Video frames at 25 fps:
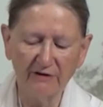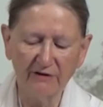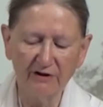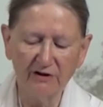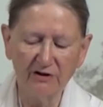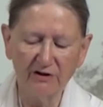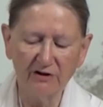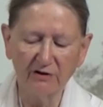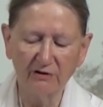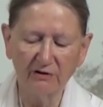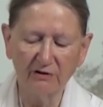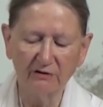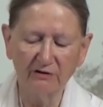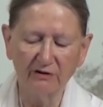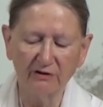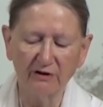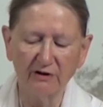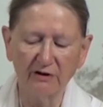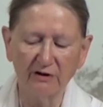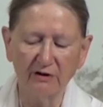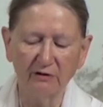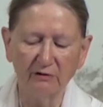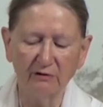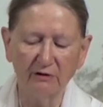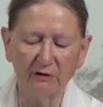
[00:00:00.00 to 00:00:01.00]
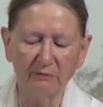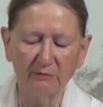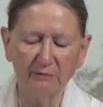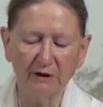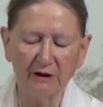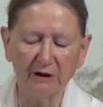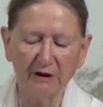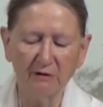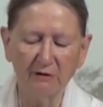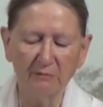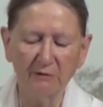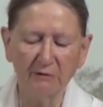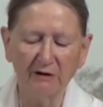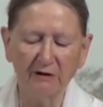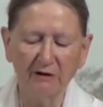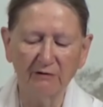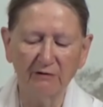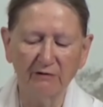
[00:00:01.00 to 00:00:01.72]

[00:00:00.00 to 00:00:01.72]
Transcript: the children who are becoming